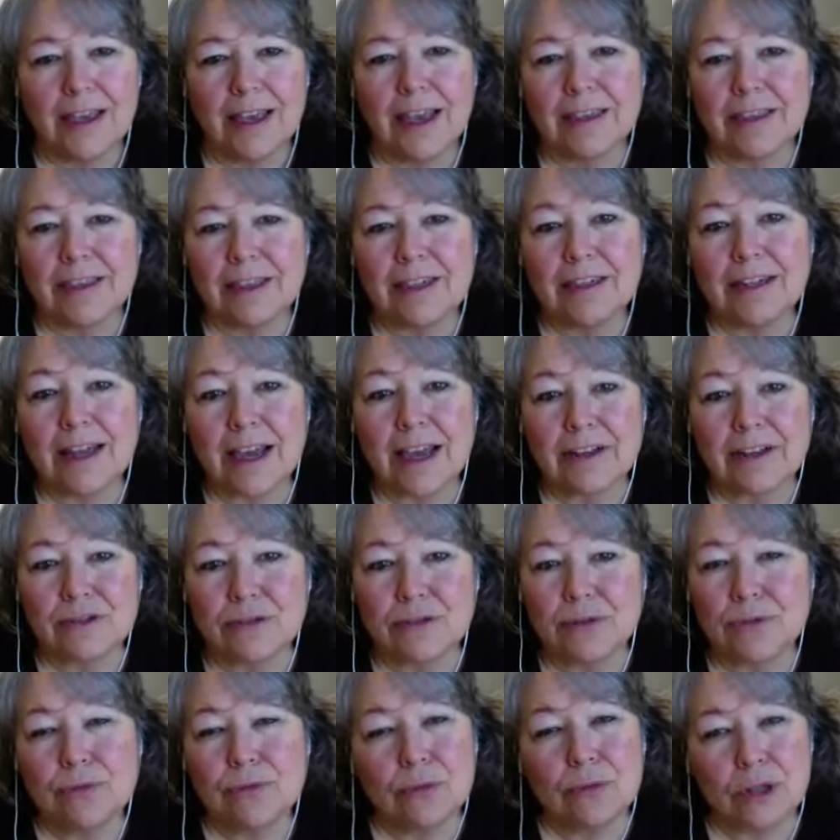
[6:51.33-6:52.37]
and the
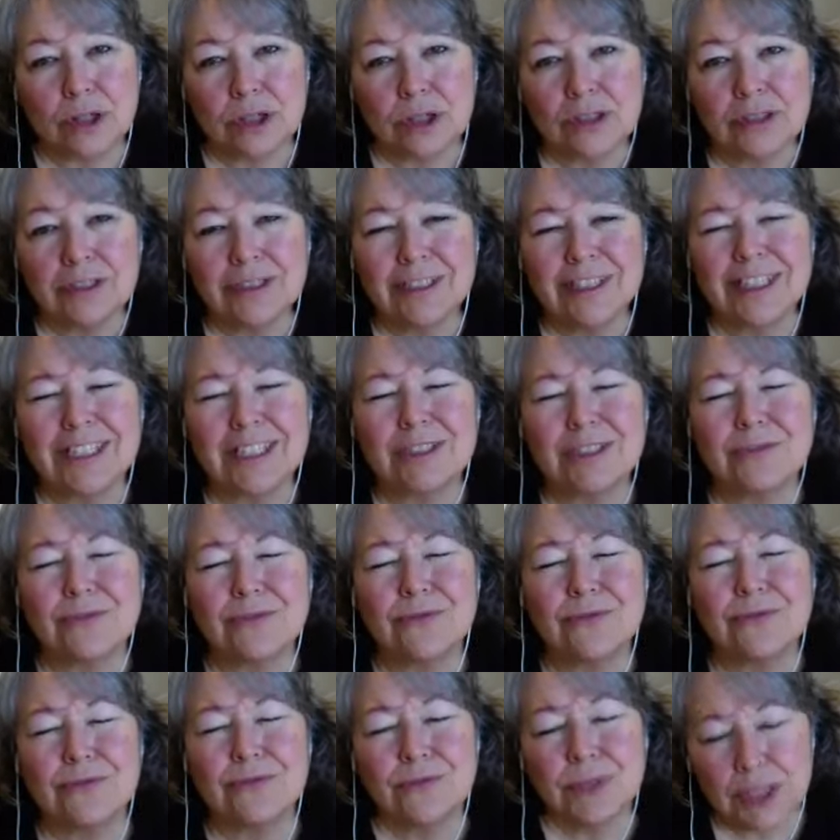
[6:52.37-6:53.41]
natural world is
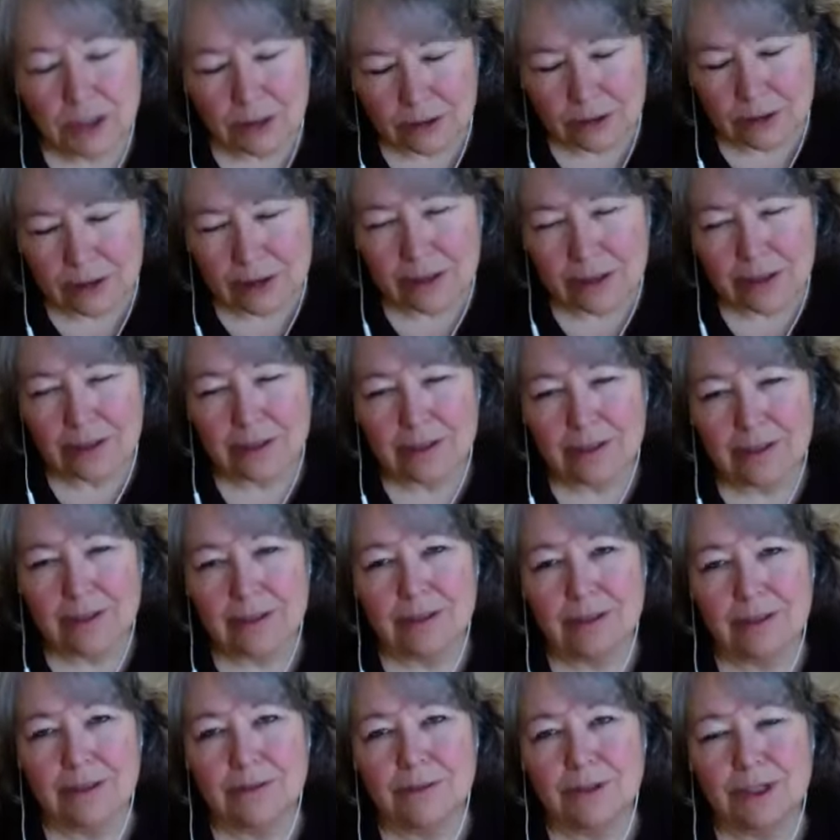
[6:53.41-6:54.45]
filled
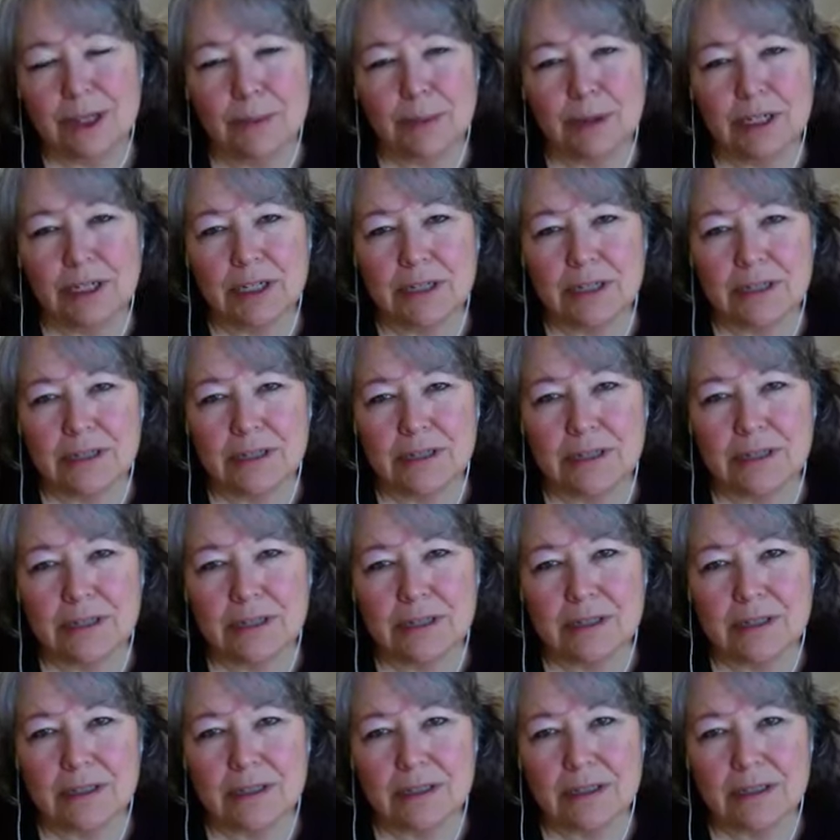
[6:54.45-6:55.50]
with
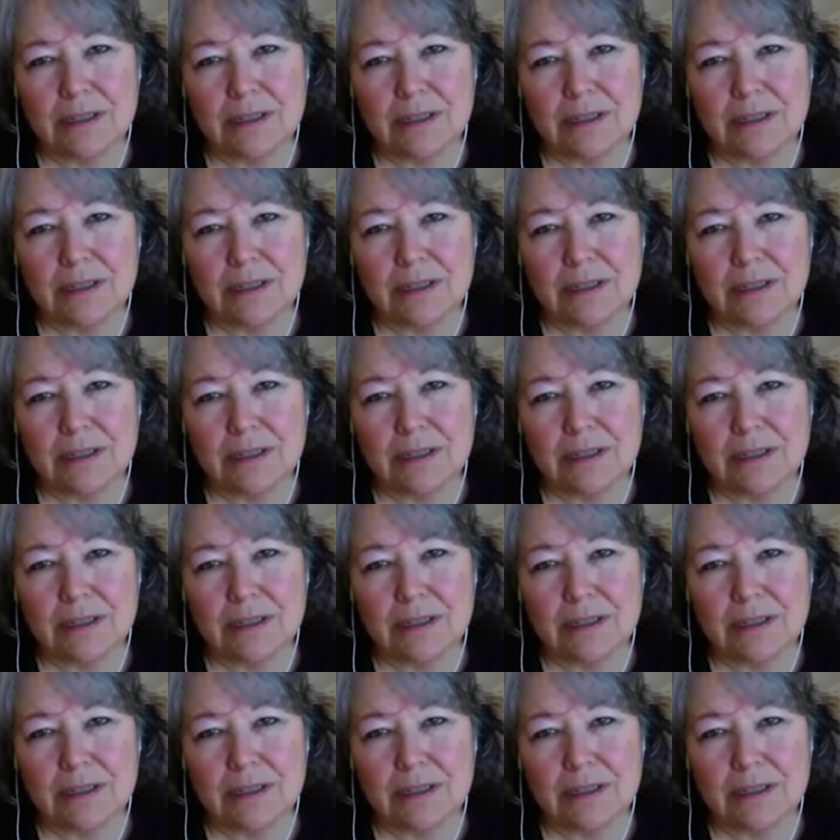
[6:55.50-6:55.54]
abundance.